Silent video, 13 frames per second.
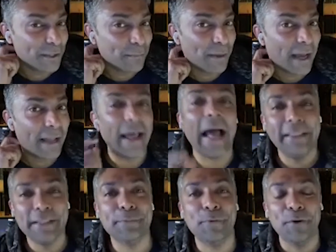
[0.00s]
in the band at
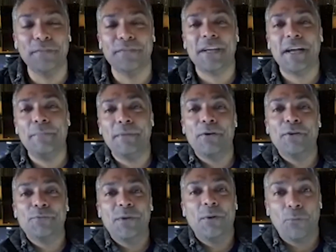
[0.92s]
this point of time,
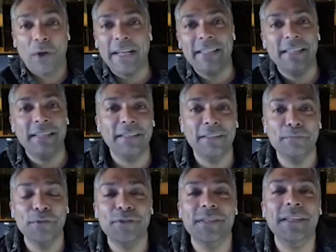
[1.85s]
because we're writing the
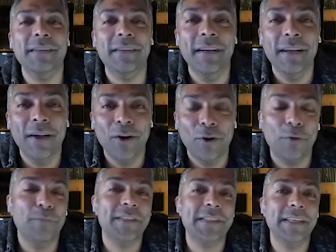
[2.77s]
music.
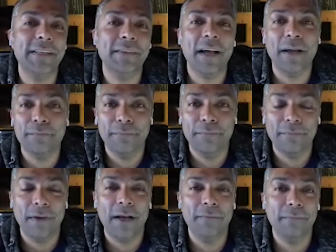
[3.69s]
Obviously, I'm
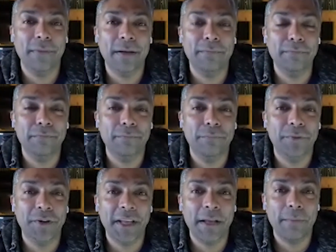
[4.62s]

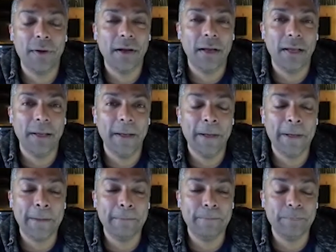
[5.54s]
bringing my
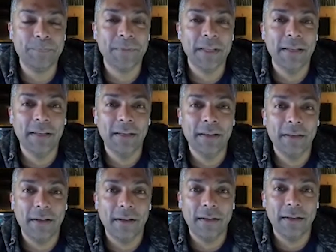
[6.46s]

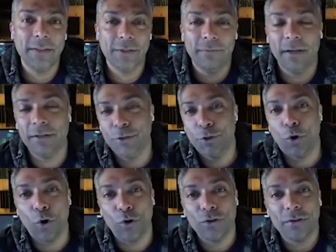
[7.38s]

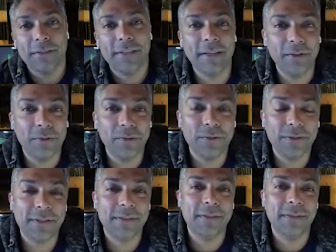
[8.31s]
DAW
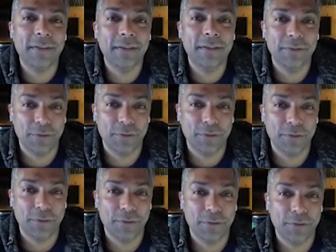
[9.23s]
skills. So
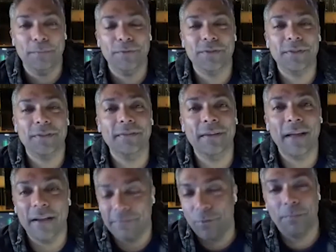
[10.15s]
that's the Ableton
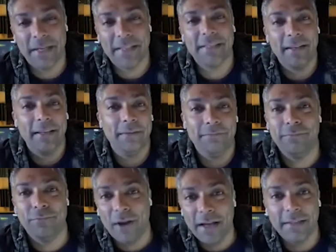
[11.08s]
Live, or basically
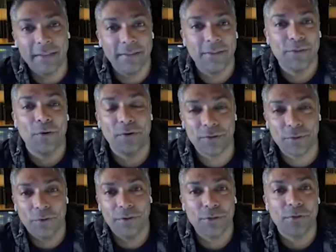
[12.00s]
writing the songs
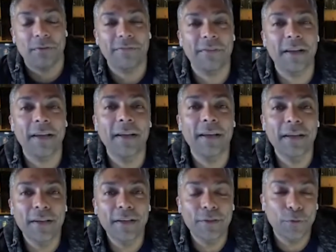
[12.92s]
on software,
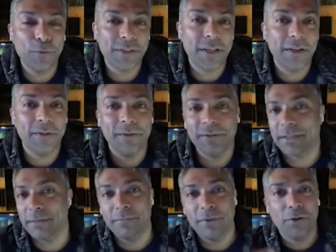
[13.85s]
those skills,
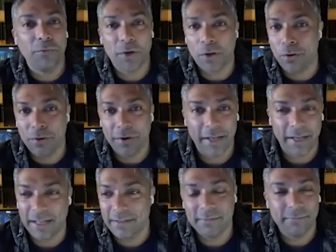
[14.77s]
and recording
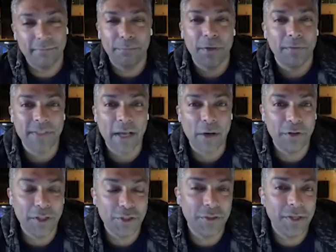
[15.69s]
and a bit of sound
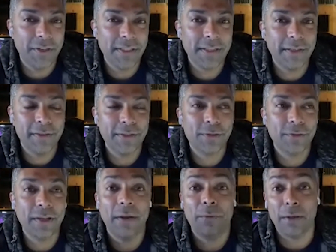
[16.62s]
engineering skills, so
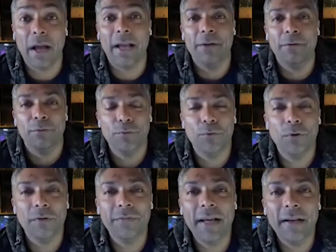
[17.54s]
that I can do
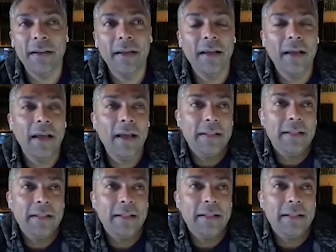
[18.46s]
all of that. And
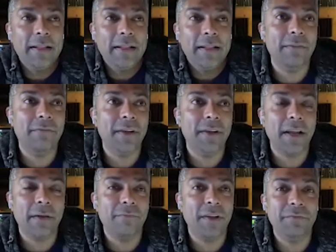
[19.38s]
then subsequently,
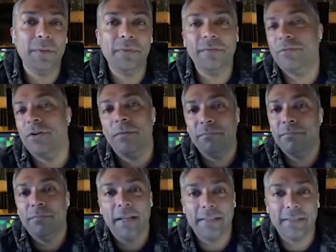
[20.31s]
when we perform,
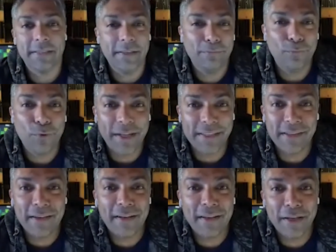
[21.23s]
let's see what
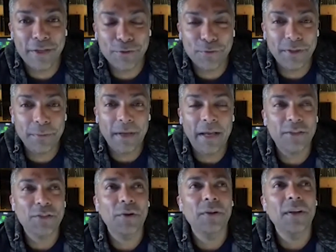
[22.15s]
exactly I do in the
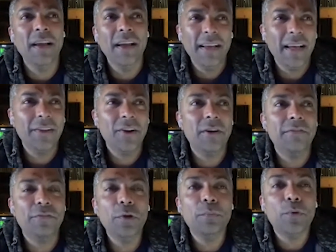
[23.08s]
band. So there are a
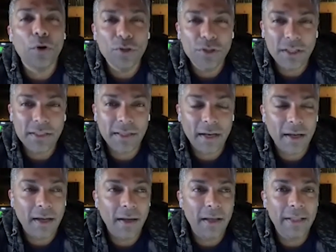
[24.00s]
few projects that
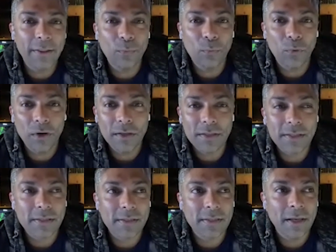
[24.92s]
are in the
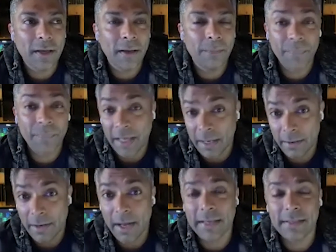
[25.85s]
works, and
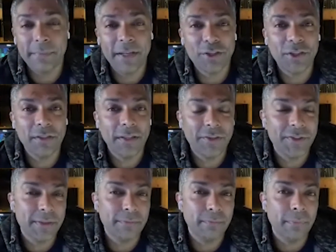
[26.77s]
as I mentioned, there
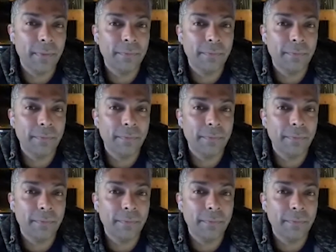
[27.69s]
is some